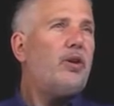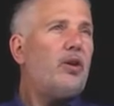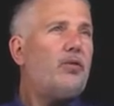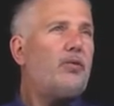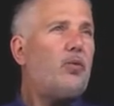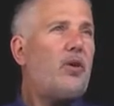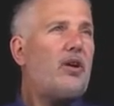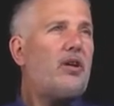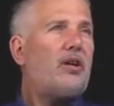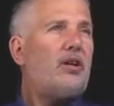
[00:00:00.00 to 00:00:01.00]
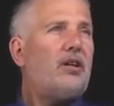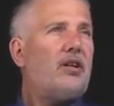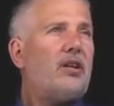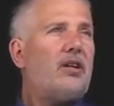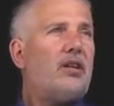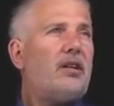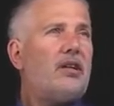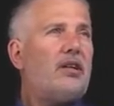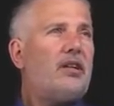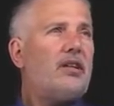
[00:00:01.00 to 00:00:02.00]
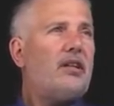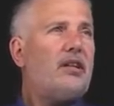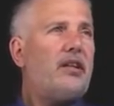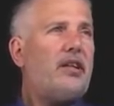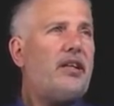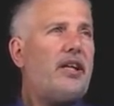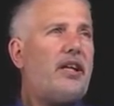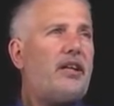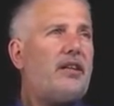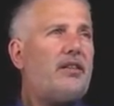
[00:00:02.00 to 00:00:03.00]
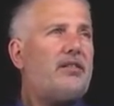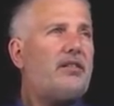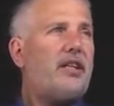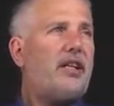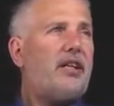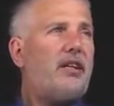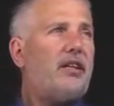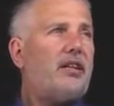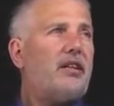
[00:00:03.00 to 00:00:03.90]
know for water, it has a